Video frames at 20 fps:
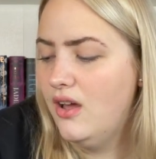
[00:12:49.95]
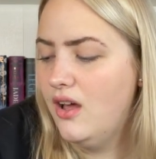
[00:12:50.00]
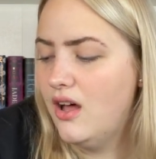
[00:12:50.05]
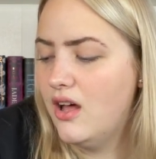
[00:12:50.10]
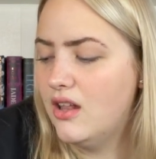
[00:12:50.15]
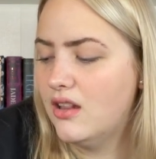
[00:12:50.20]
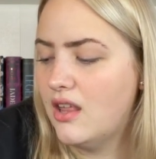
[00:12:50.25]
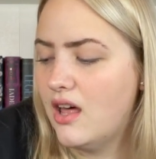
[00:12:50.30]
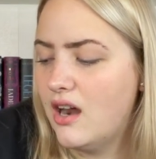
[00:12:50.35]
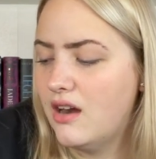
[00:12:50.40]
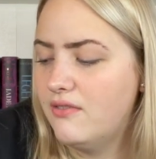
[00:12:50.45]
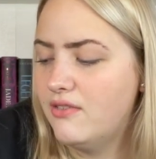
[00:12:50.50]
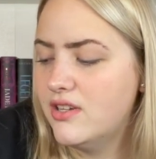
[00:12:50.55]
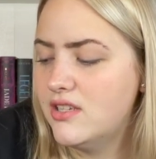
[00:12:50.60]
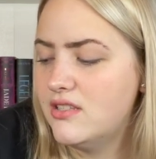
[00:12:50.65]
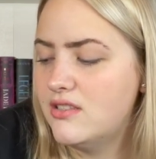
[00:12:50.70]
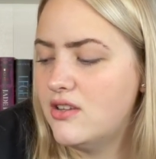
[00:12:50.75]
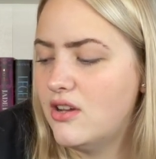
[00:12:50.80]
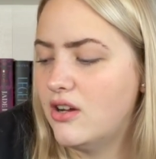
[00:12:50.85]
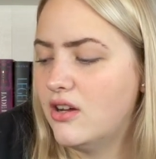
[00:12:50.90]
a lot of
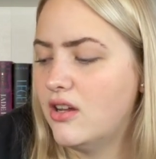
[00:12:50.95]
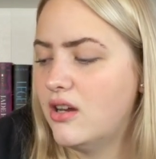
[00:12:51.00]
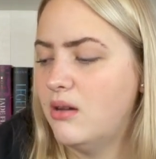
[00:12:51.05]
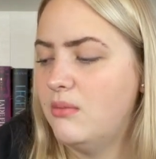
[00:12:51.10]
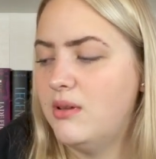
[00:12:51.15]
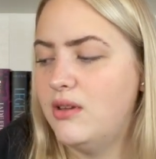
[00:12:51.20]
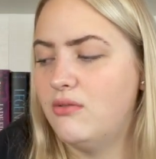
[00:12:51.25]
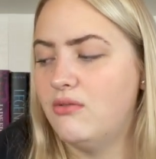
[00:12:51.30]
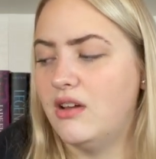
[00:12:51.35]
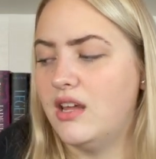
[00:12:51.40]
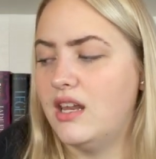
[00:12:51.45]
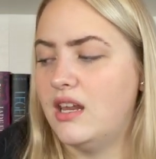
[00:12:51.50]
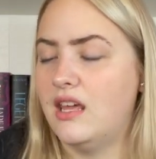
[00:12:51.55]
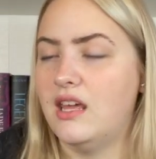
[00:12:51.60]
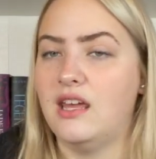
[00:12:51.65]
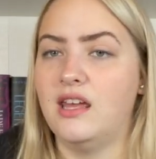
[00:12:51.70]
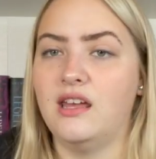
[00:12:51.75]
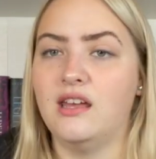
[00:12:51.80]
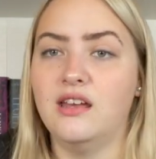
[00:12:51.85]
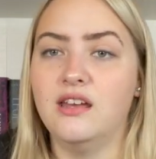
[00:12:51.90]
us are going to be
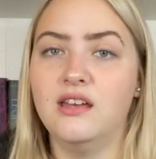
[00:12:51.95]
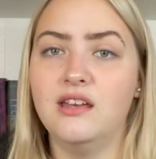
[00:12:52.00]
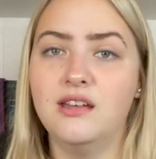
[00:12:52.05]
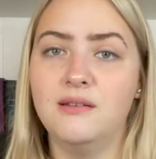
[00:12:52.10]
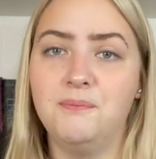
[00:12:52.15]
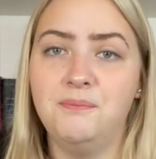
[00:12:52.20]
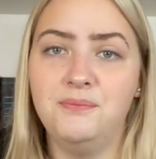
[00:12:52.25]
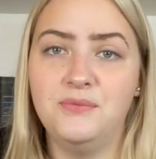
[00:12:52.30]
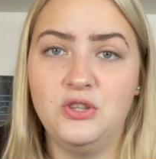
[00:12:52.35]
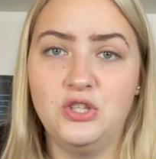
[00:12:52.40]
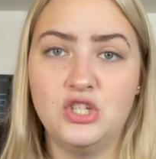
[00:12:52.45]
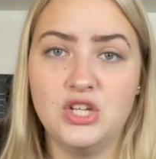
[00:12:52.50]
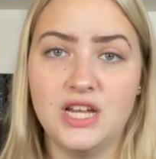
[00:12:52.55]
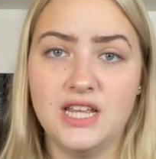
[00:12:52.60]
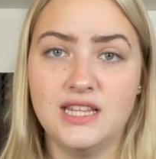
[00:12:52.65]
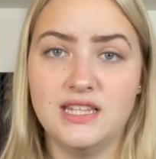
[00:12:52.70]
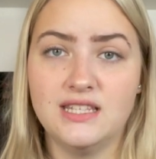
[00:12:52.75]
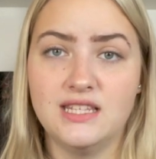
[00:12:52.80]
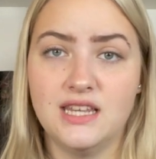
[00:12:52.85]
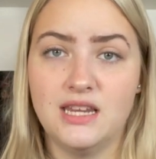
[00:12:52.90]
reading
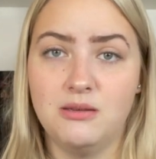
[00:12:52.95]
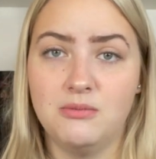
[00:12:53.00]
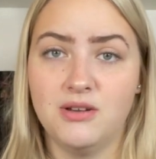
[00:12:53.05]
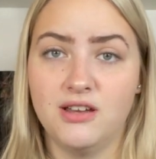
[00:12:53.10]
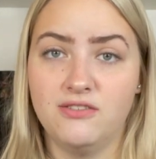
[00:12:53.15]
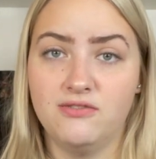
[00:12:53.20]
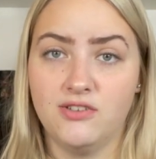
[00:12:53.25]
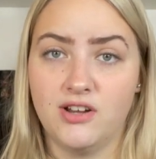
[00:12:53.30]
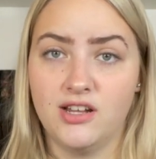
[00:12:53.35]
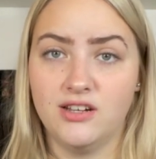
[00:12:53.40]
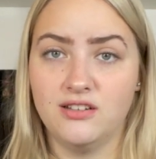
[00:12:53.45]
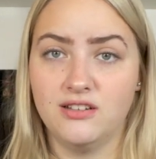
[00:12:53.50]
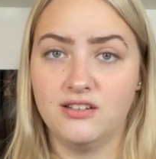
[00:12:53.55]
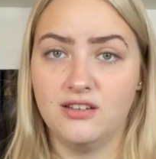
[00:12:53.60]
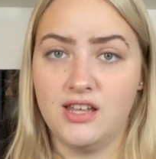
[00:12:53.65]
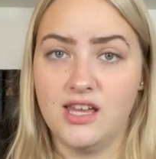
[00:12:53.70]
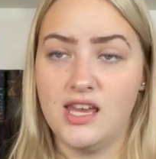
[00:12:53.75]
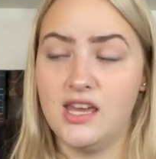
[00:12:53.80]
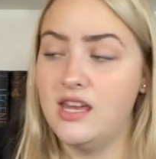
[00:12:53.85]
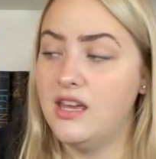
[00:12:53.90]
Jade City by Fonda
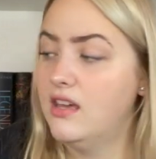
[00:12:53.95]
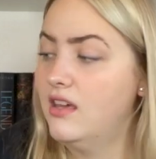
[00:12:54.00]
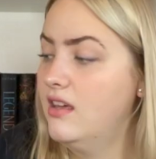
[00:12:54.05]
Lee.